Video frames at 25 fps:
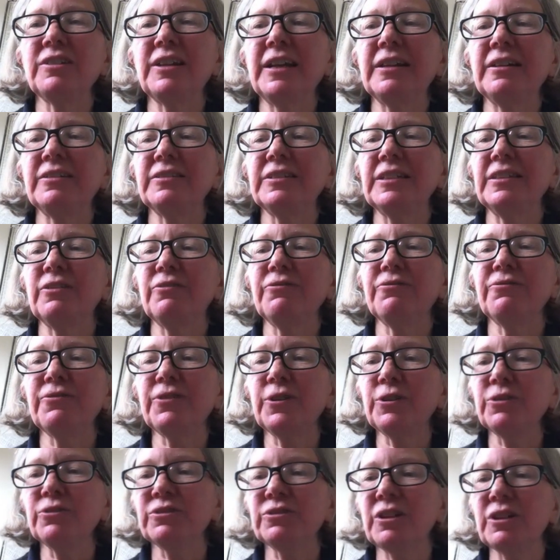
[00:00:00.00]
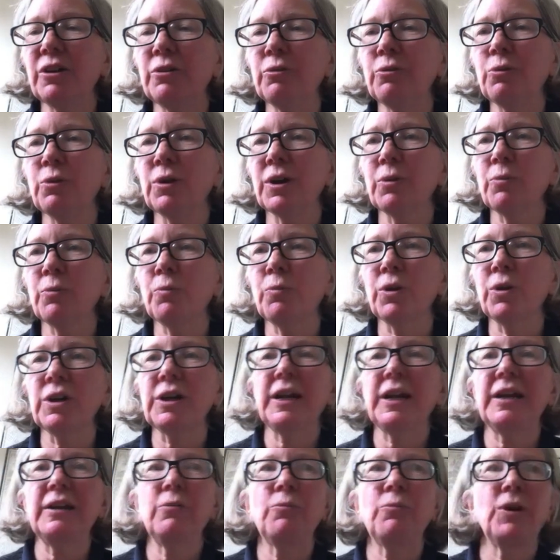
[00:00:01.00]
Hannah's in the first cohort
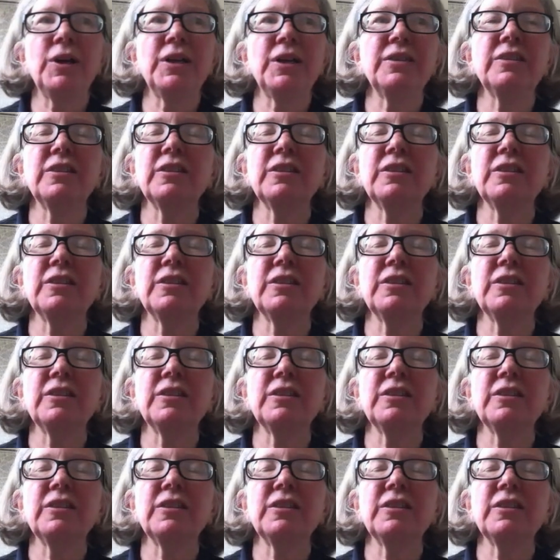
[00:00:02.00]
working with